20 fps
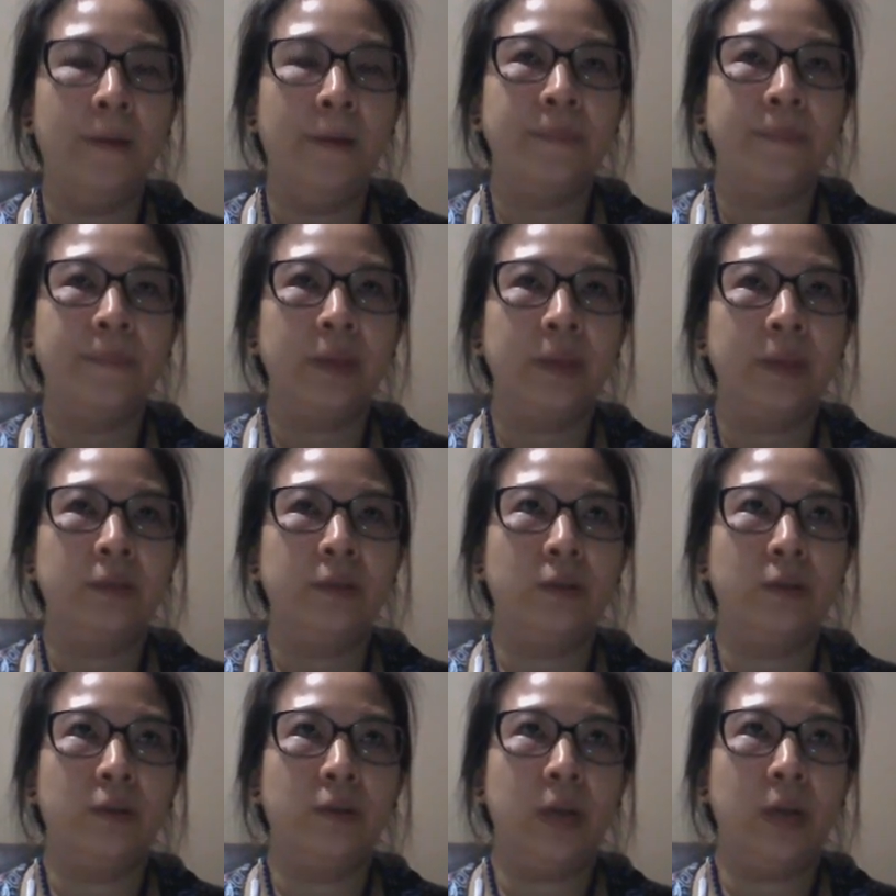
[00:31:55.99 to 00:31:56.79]

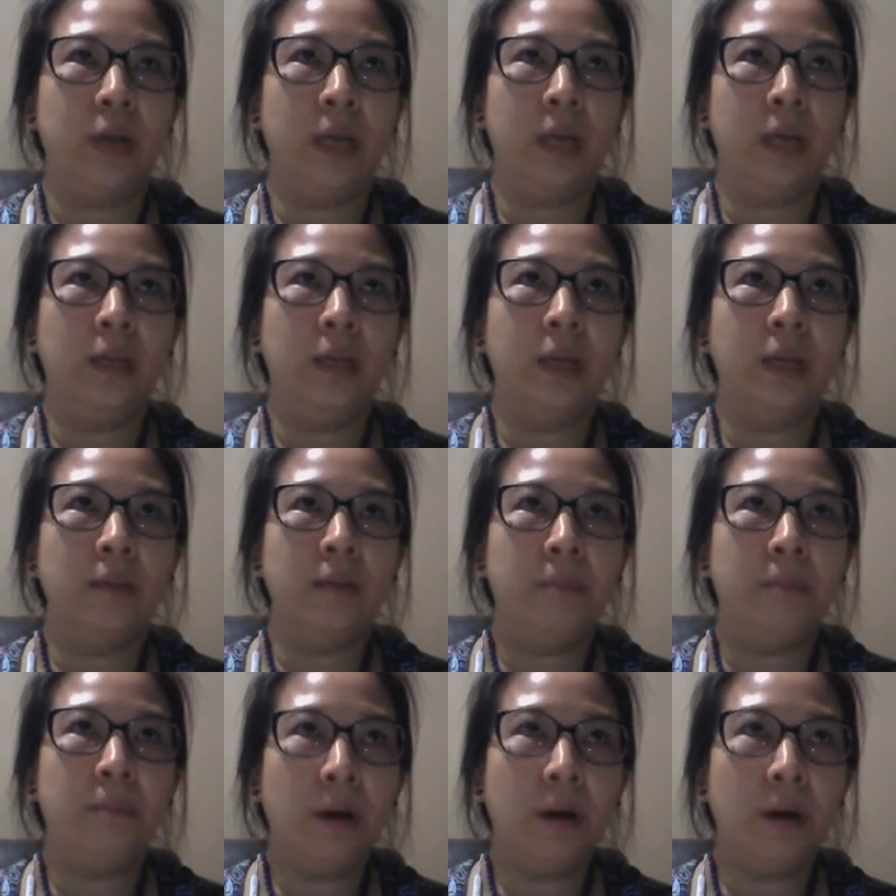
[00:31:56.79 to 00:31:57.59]
So in the
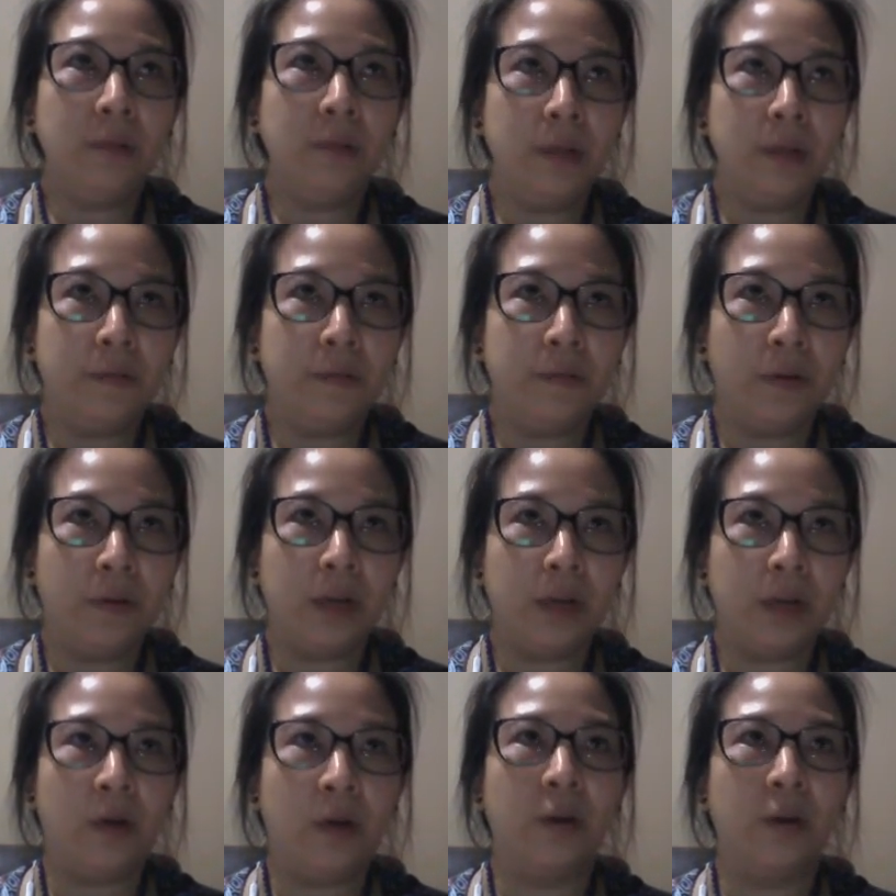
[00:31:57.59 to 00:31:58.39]
inbound delivery
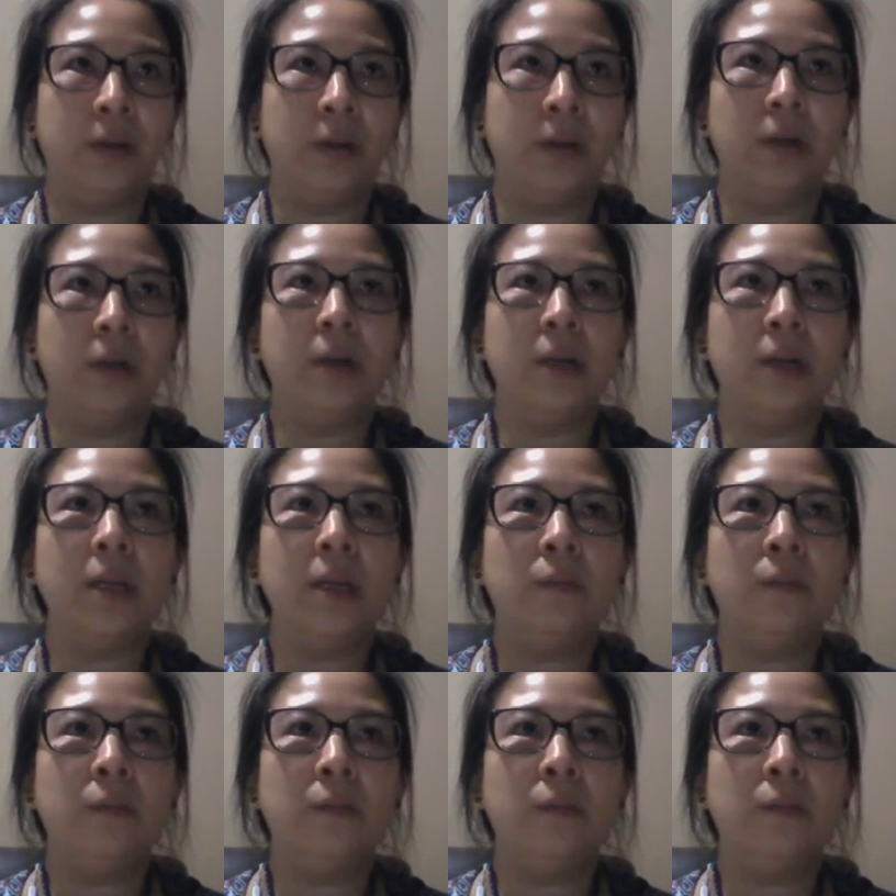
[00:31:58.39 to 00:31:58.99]
order, it